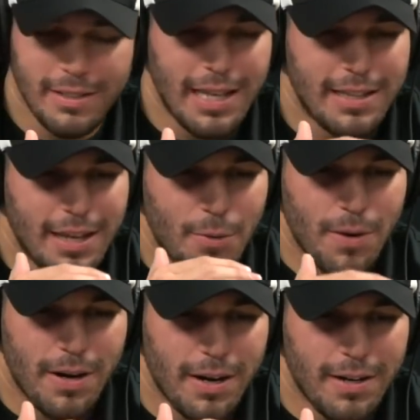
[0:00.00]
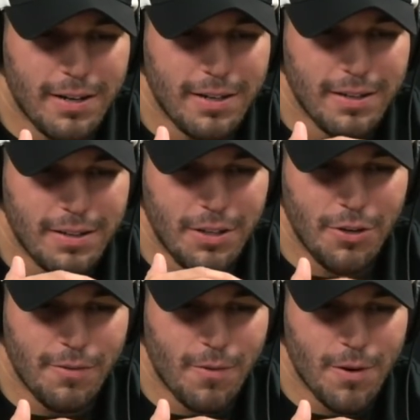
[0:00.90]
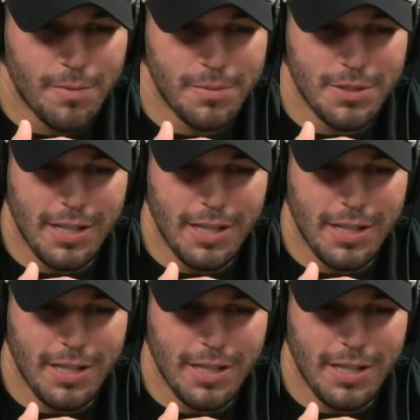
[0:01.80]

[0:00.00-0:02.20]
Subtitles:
that they wear the uniform.